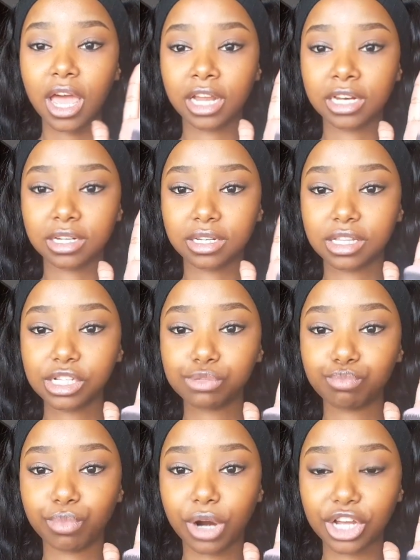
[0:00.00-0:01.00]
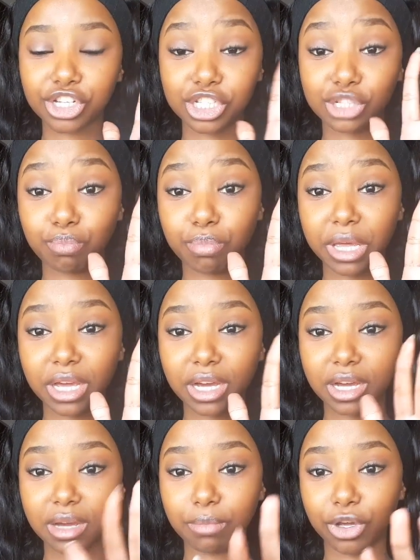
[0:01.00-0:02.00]
And this brush, it's
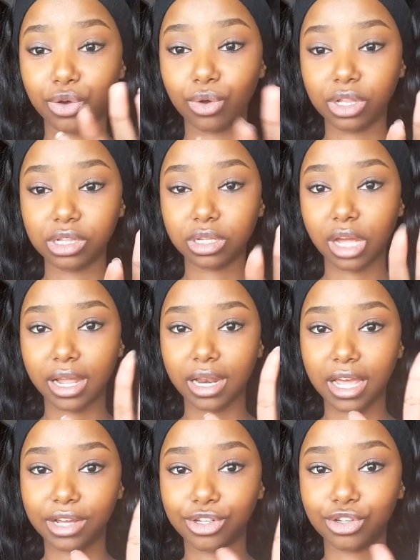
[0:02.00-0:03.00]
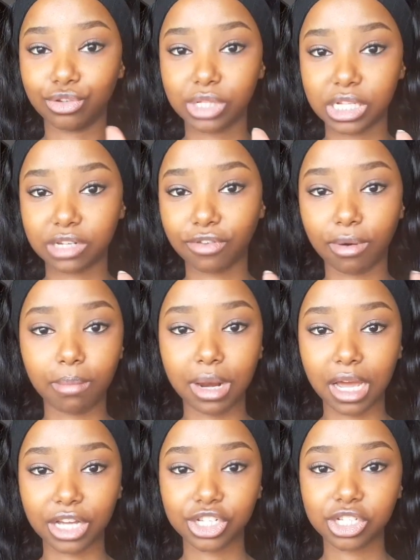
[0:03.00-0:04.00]
pink because I like to use it for
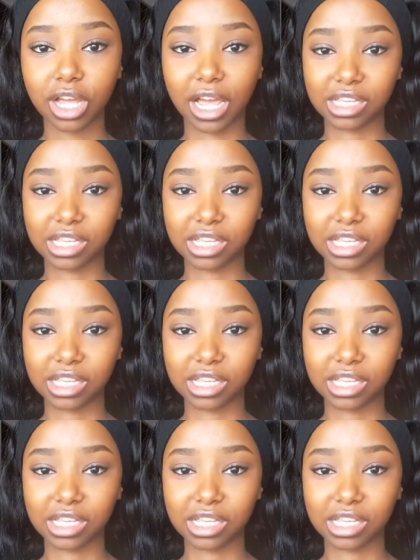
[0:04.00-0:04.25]
blush.